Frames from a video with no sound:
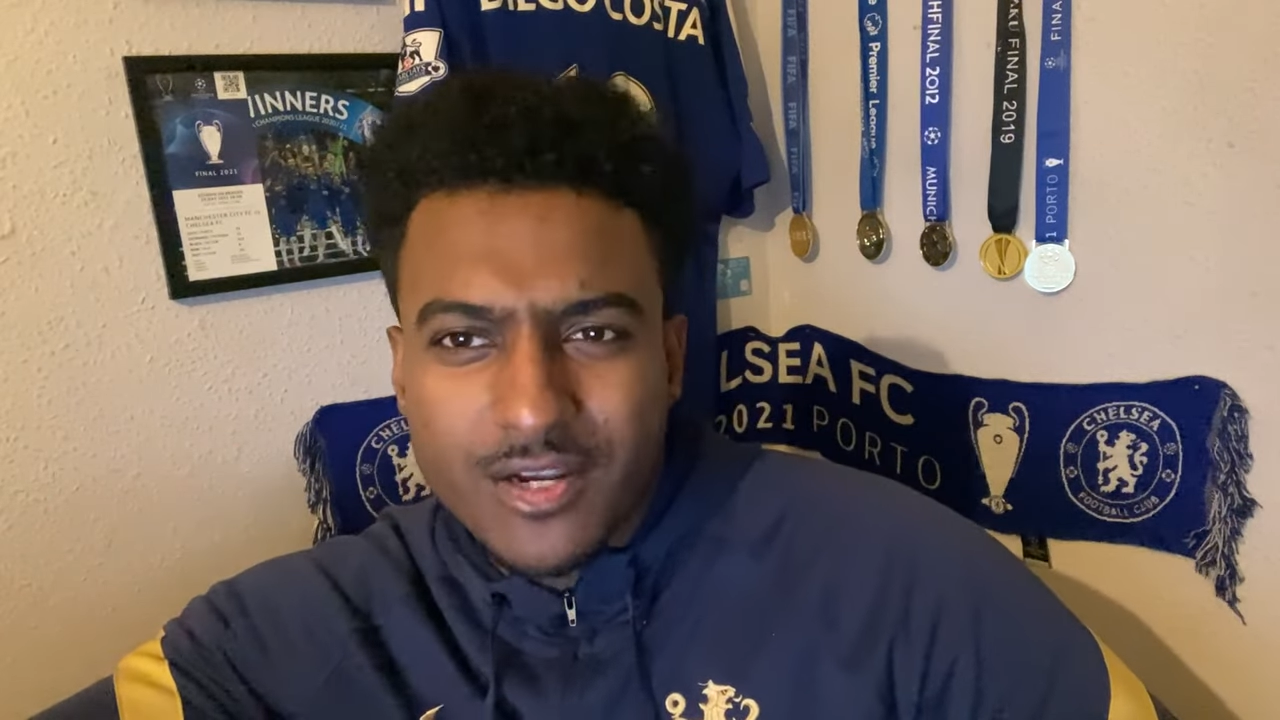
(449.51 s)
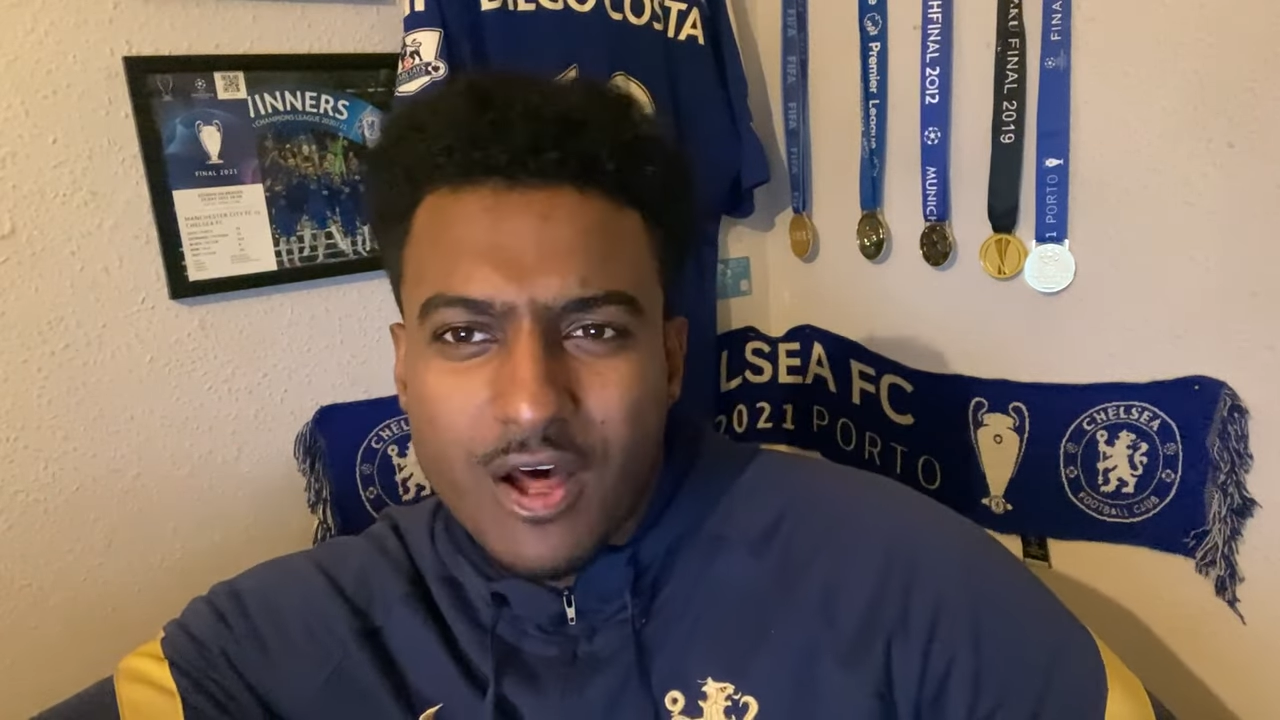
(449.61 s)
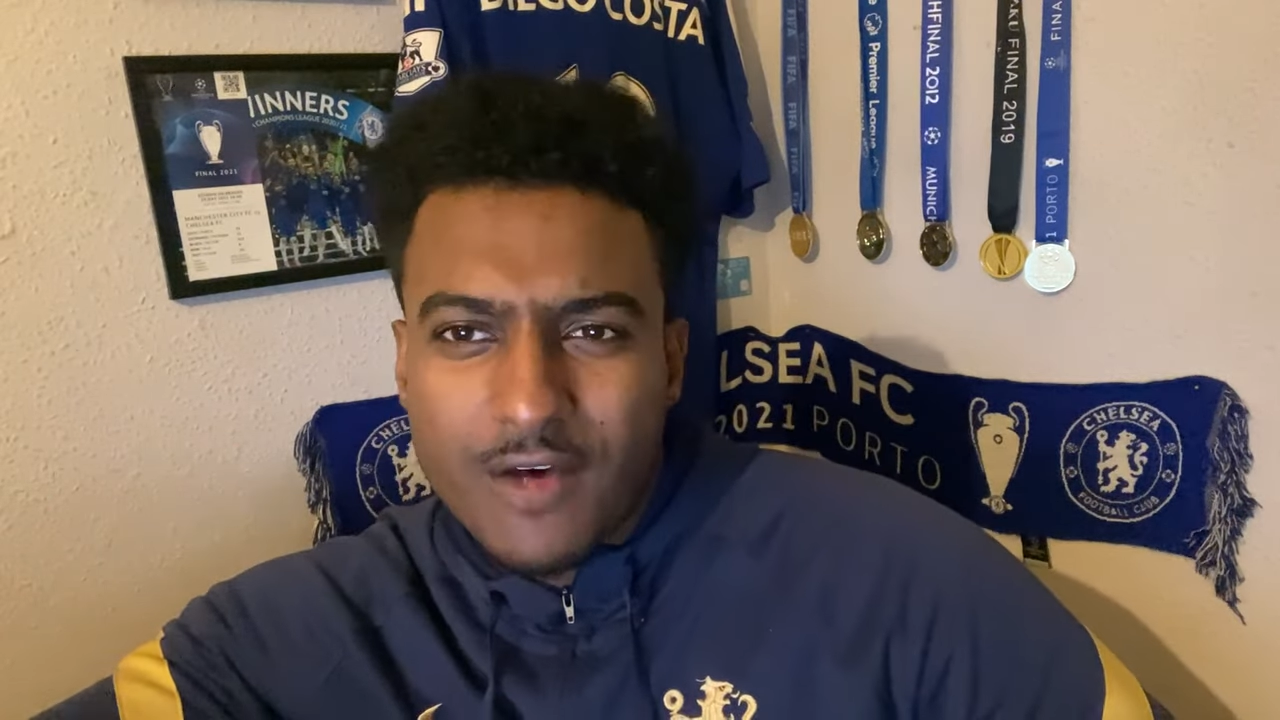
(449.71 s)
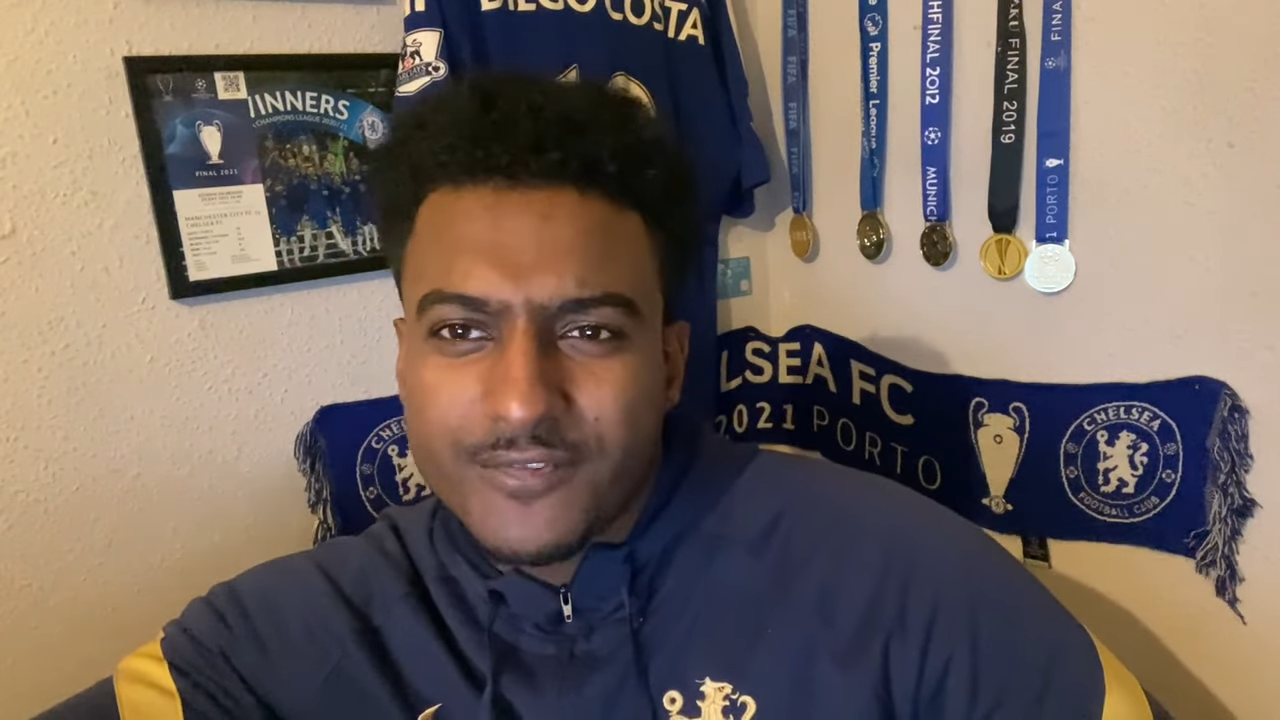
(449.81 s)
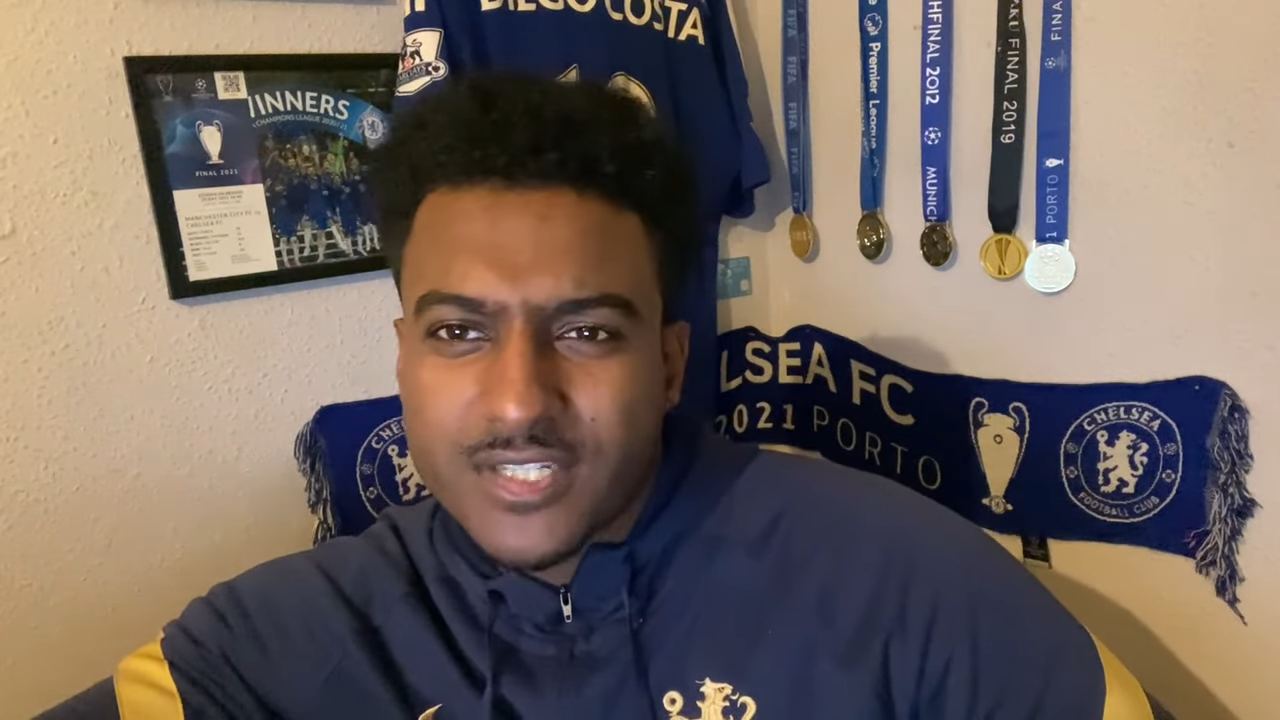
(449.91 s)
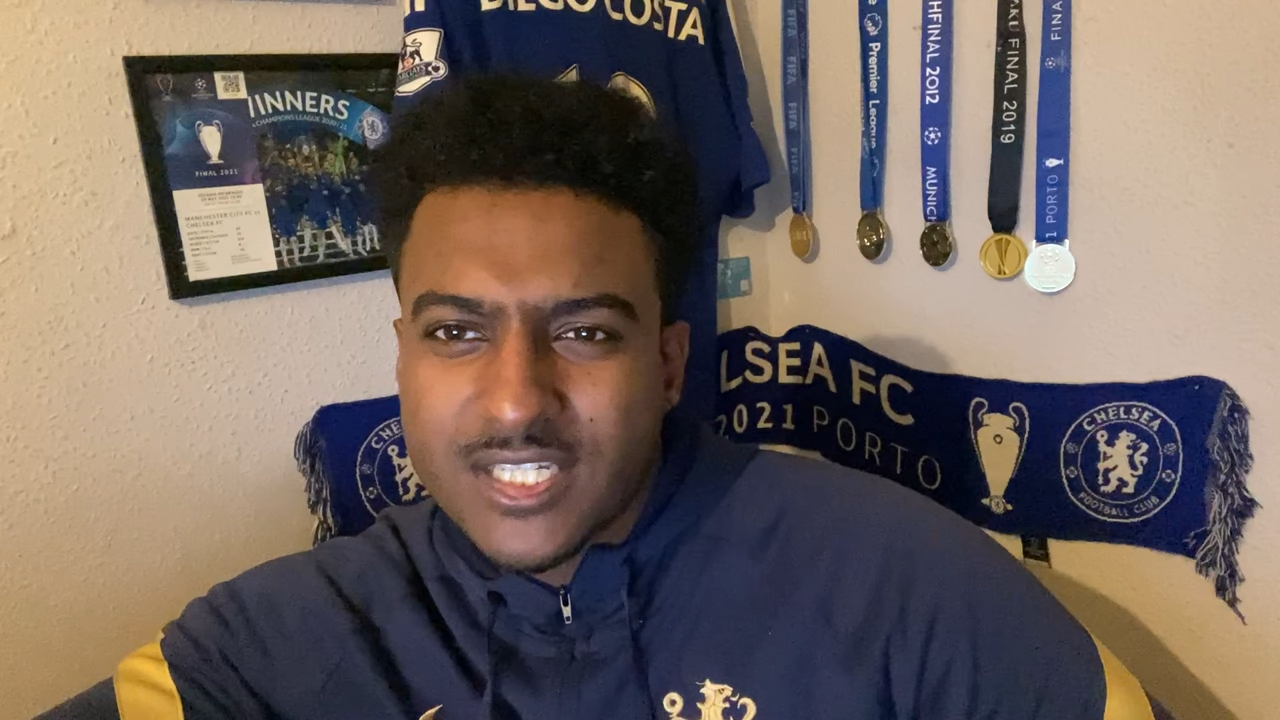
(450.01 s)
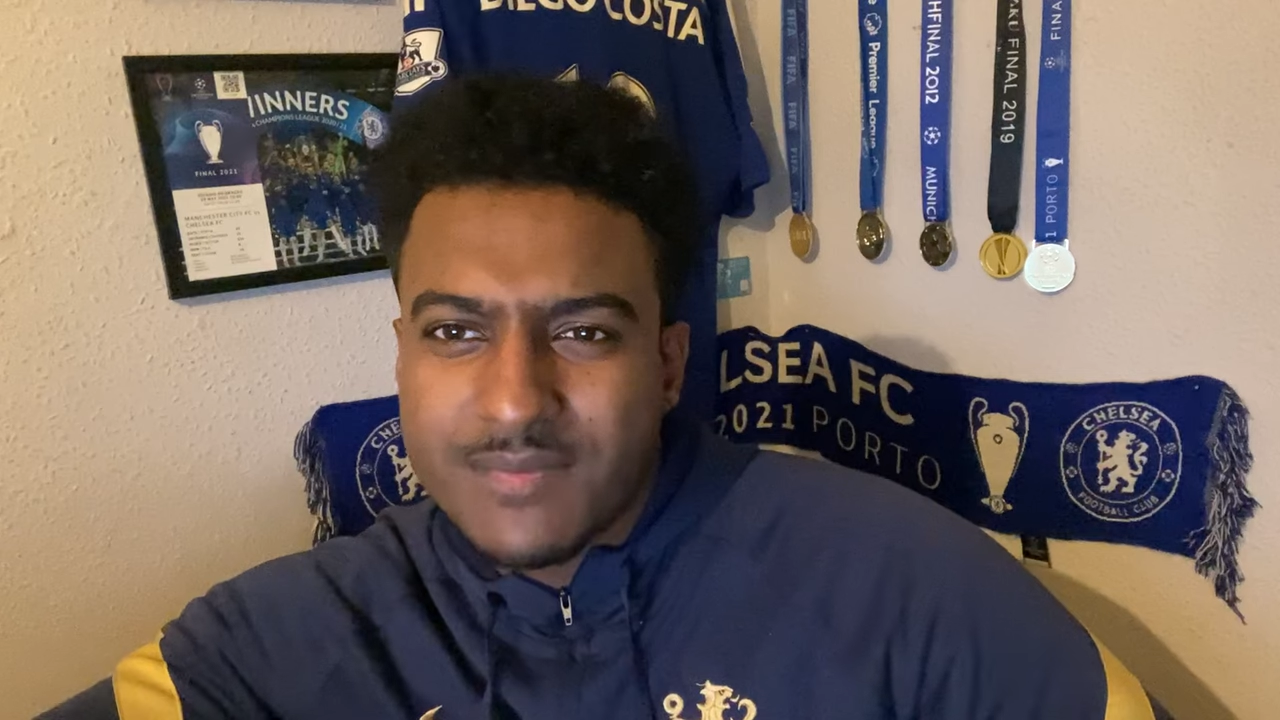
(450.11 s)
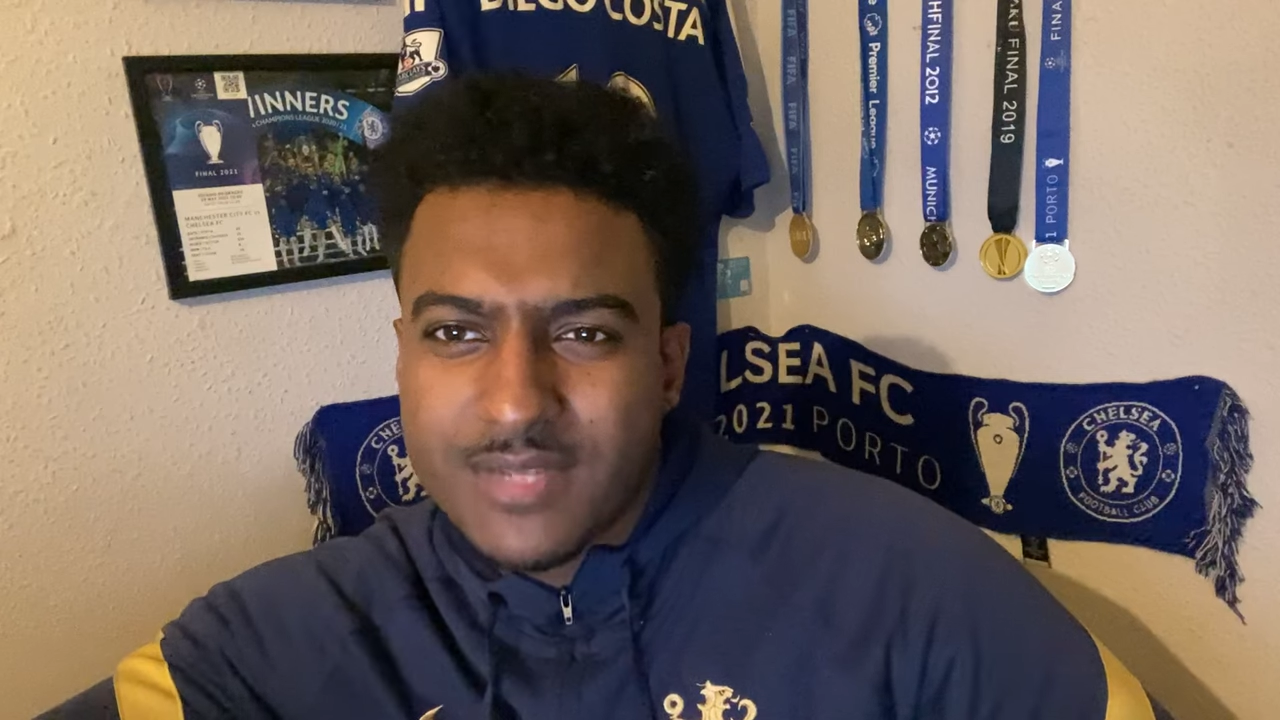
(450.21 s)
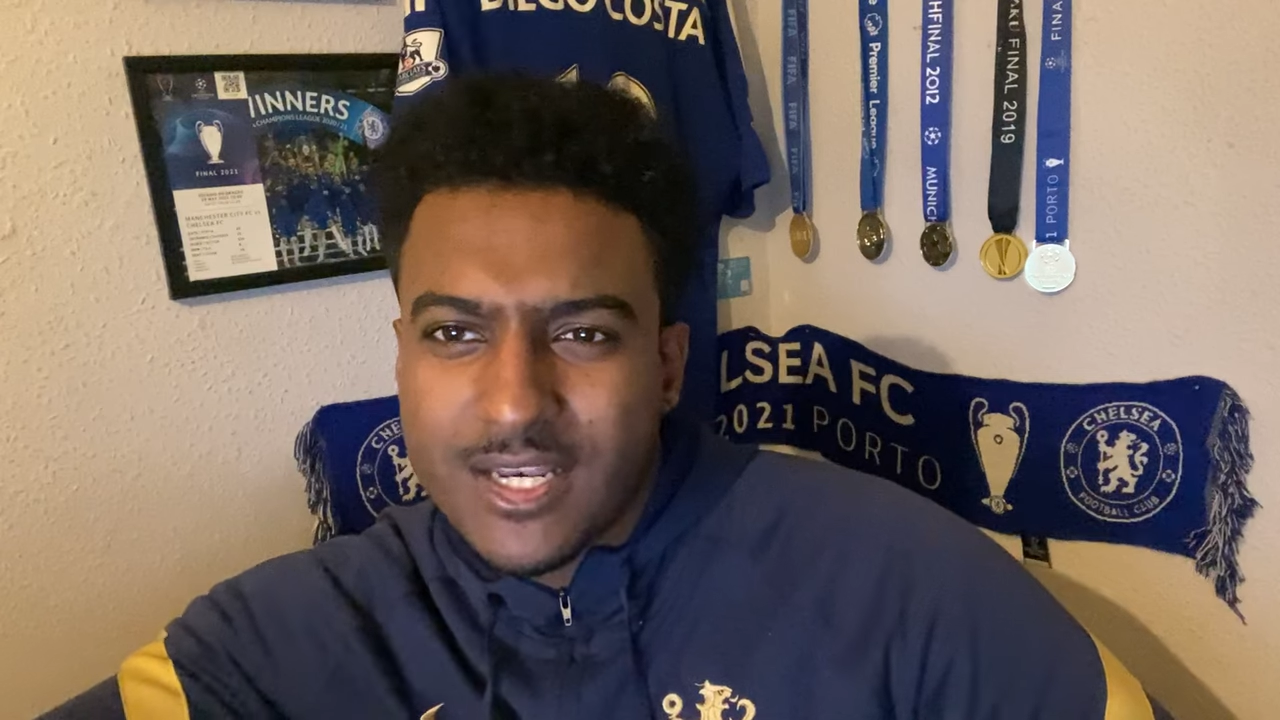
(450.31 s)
half seemed